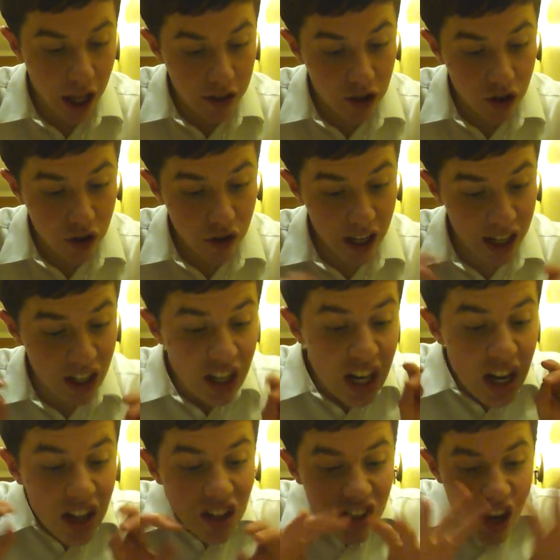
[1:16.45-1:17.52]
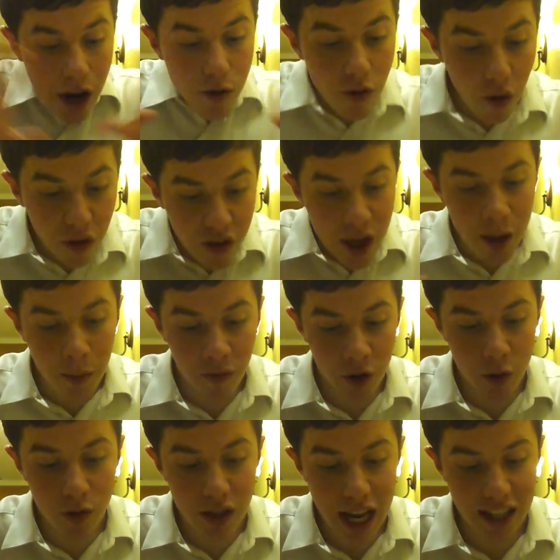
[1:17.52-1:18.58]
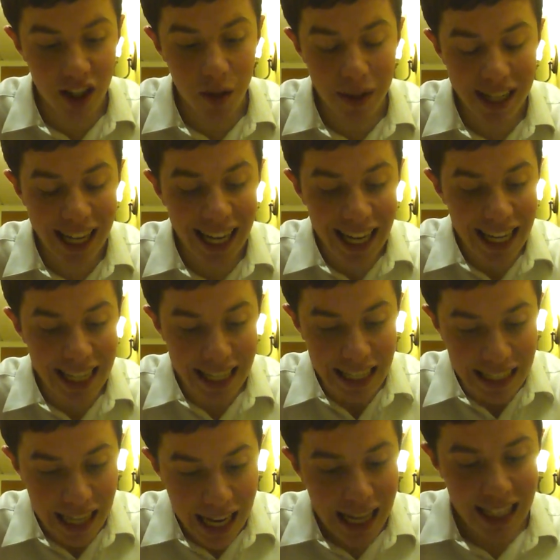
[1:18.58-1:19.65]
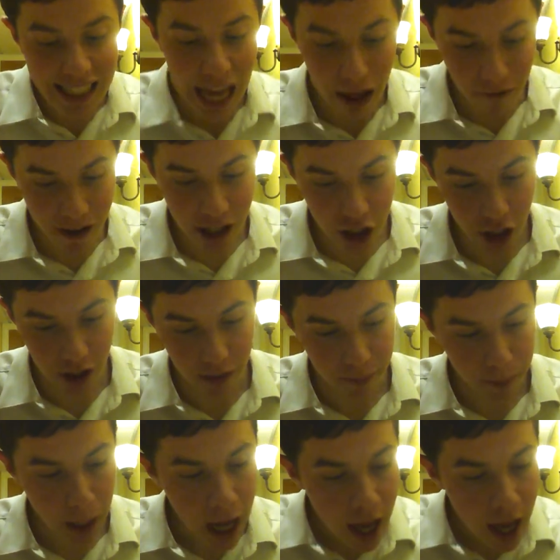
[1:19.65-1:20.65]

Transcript: Thus, the central theme of the New Testament is salvation.